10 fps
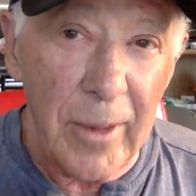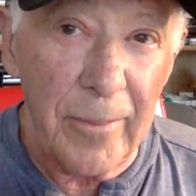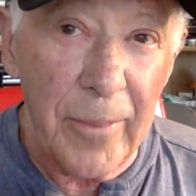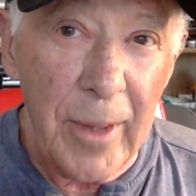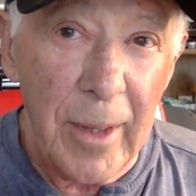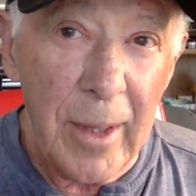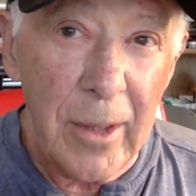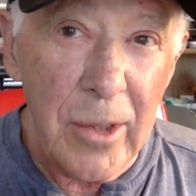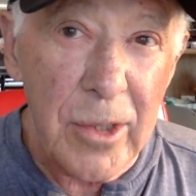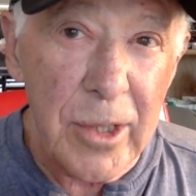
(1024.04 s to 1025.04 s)
them,
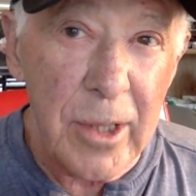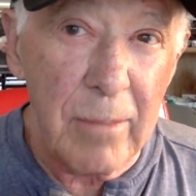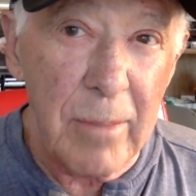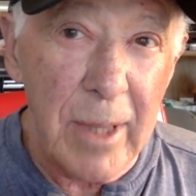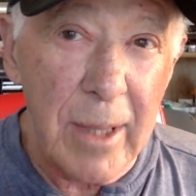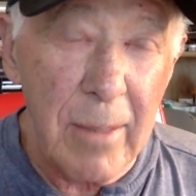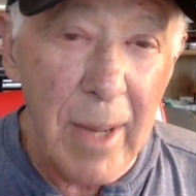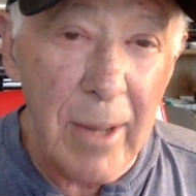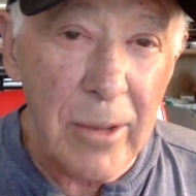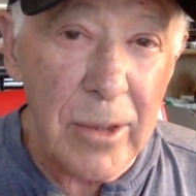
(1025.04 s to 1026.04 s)
you see in Mickey
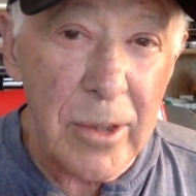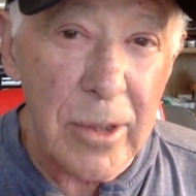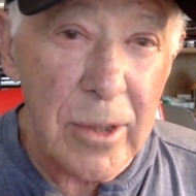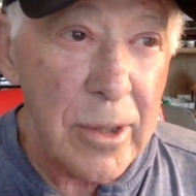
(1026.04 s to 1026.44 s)
Mouse,